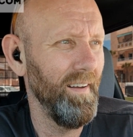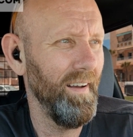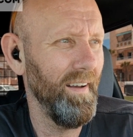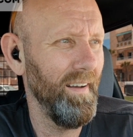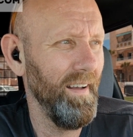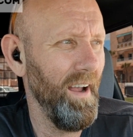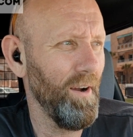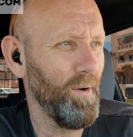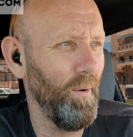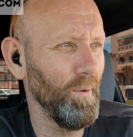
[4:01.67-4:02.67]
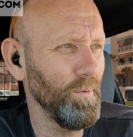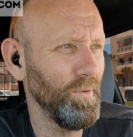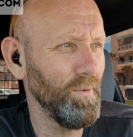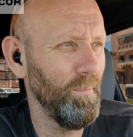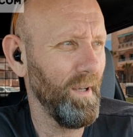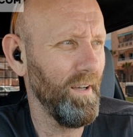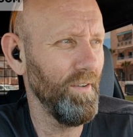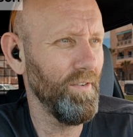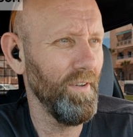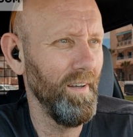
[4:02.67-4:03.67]
air quotes,
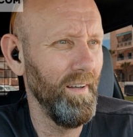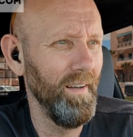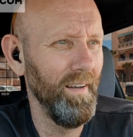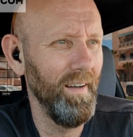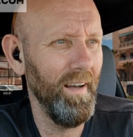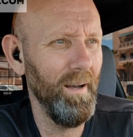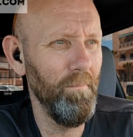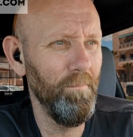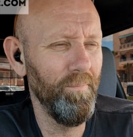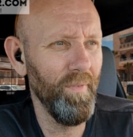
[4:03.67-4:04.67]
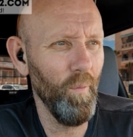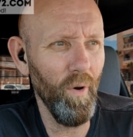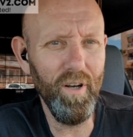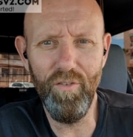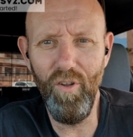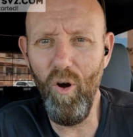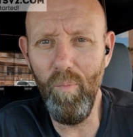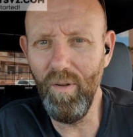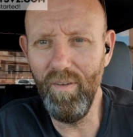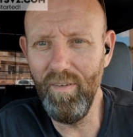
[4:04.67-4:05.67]
because what is
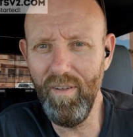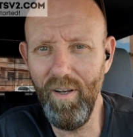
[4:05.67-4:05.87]
normal?